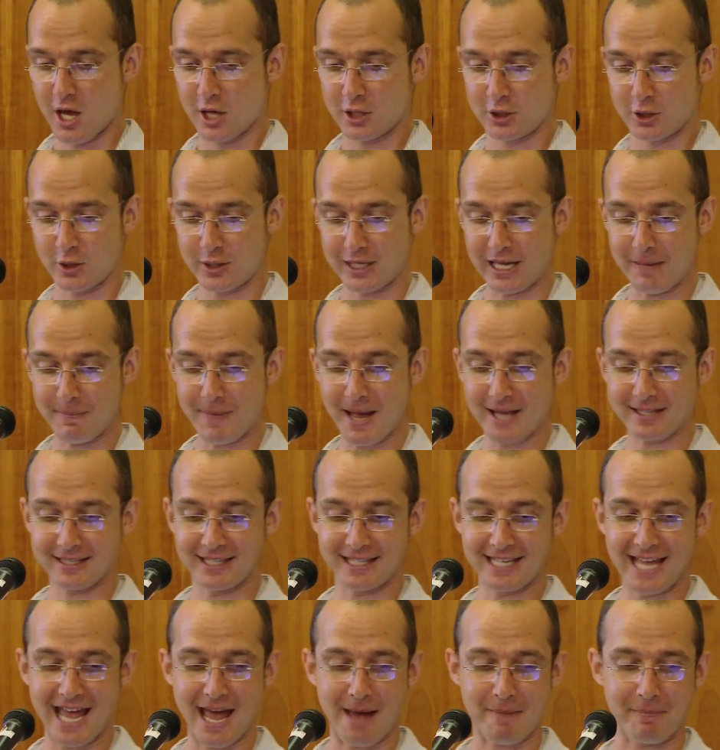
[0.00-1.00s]
So to get back to
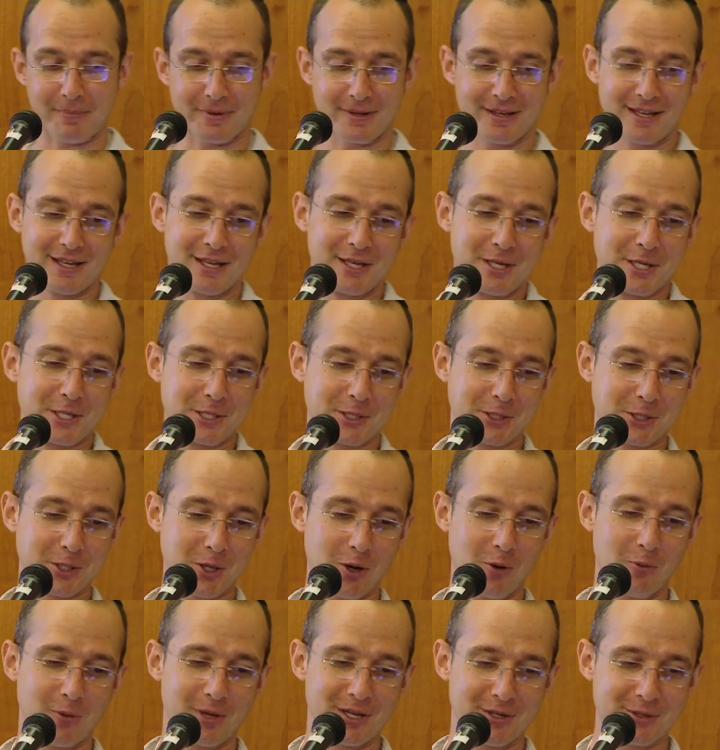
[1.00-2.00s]
the app,
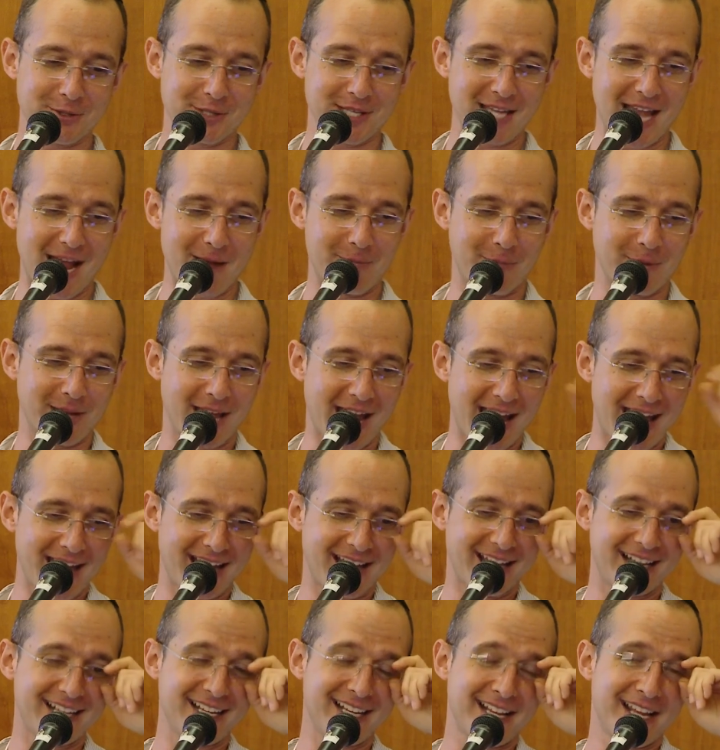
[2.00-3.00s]
so here's the app we
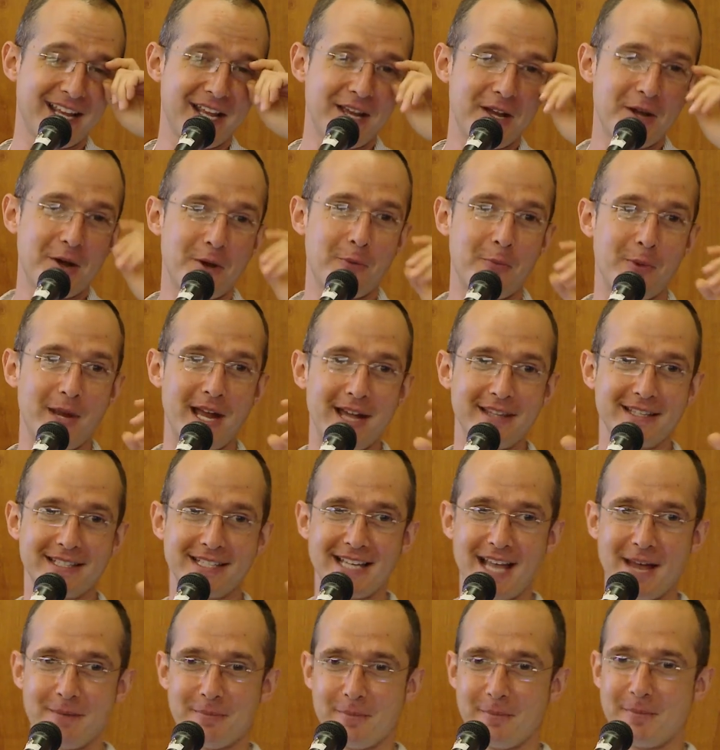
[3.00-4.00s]
had. We had
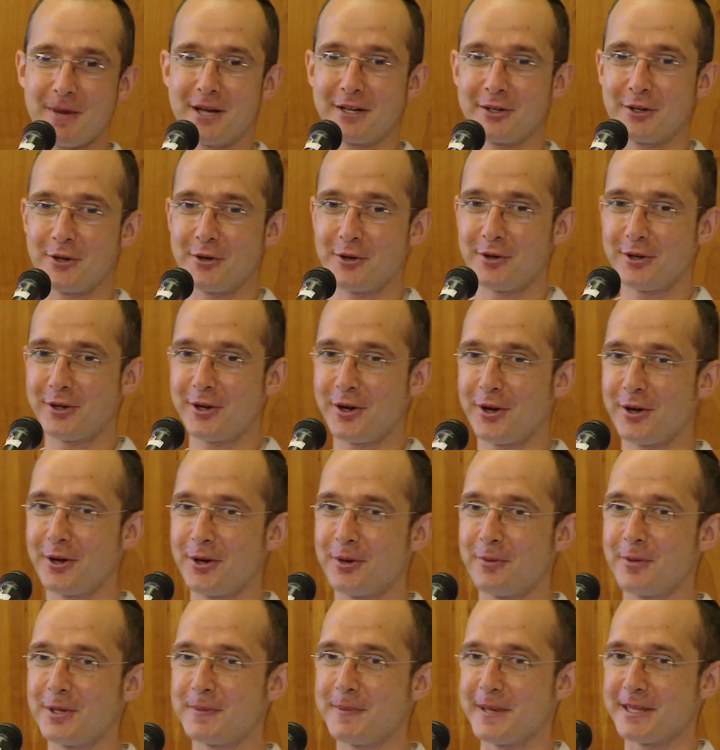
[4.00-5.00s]
this app about a year
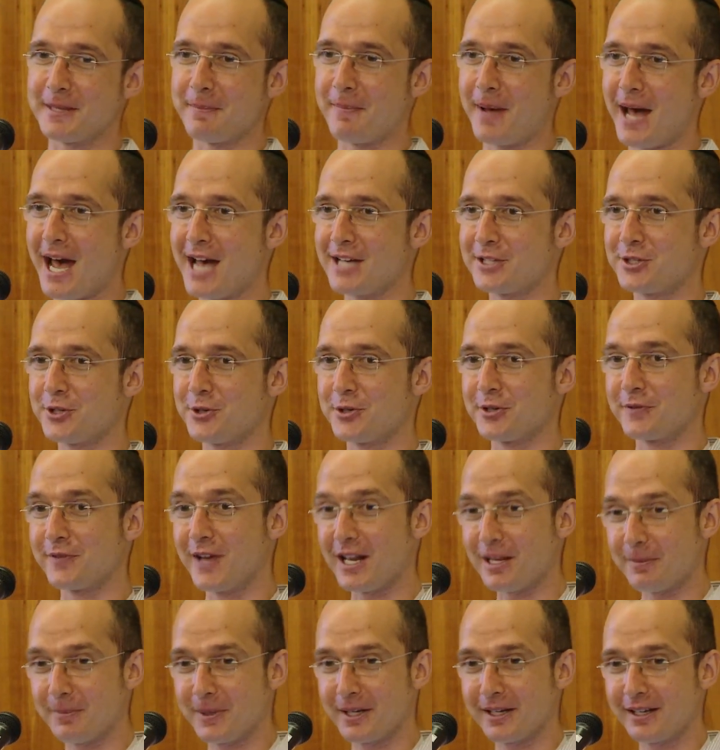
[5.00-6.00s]
ago. We spent the past year
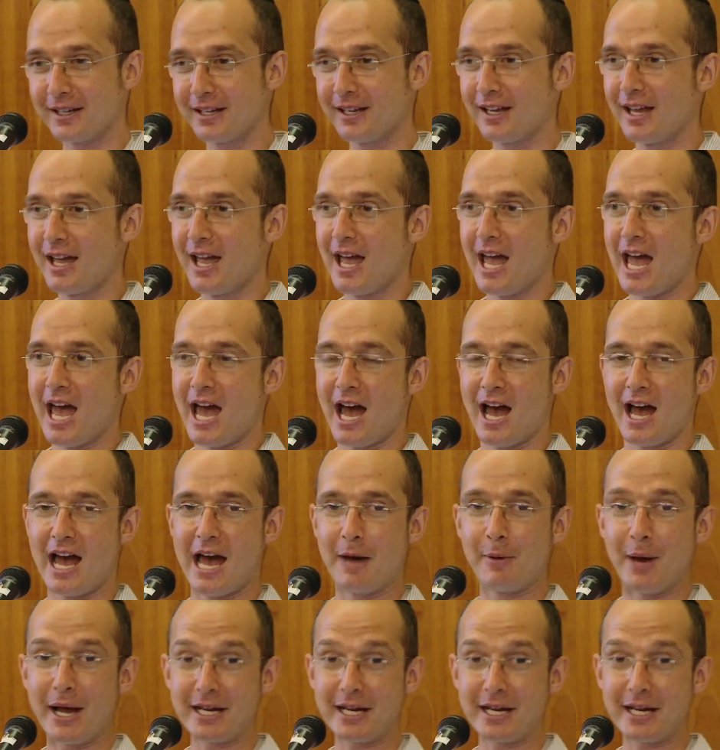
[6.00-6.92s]
developing. And